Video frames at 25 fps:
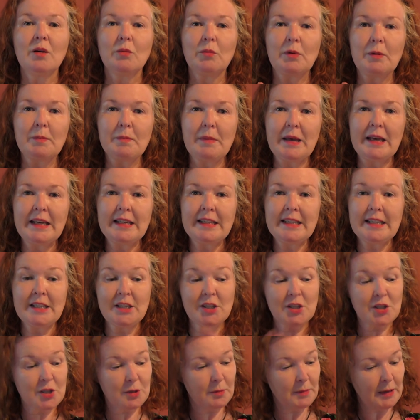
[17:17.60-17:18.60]
We may need
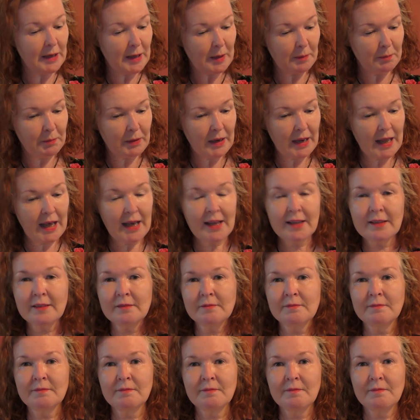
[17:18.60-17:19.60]
to make a
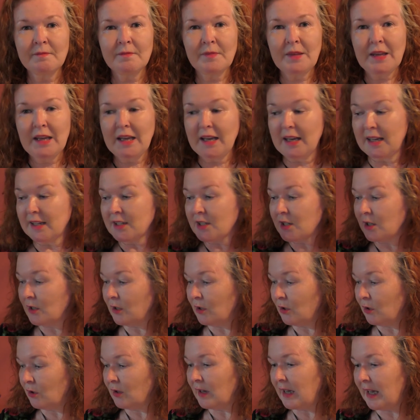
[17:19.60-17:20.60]
plan and to
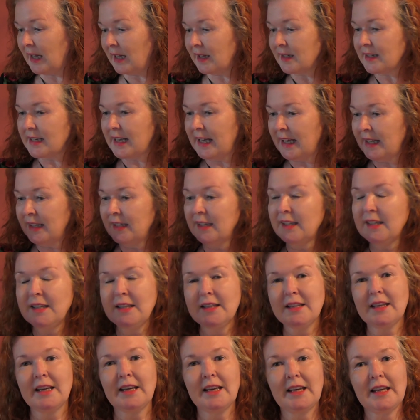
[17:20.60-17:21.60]
look at
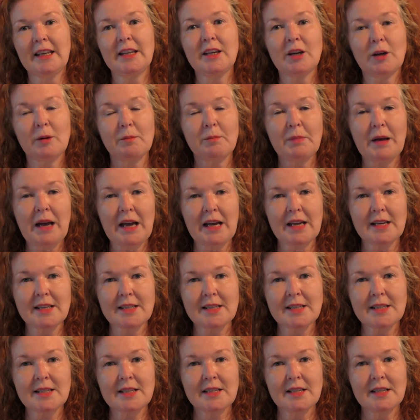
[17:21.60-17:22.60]
anything in our
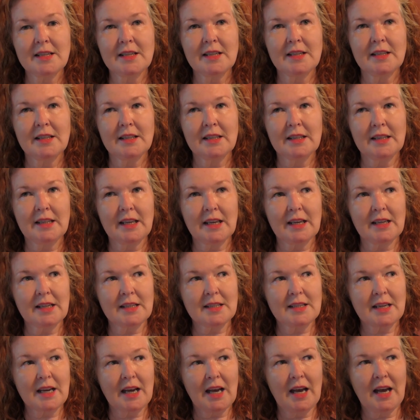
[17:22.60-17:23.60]
past
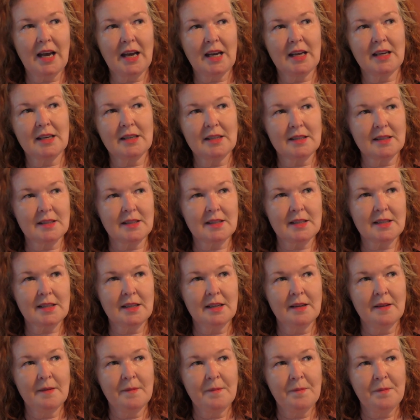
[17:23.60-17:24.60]
that
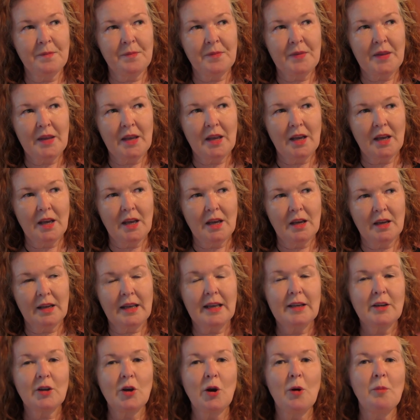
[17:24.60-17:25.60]

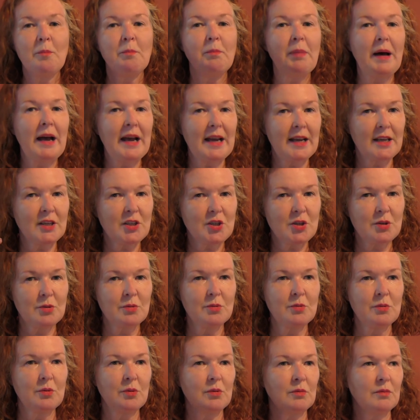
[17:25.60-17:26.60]
can come back
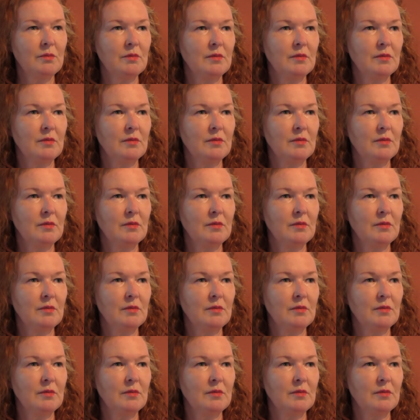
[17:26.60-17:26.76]
to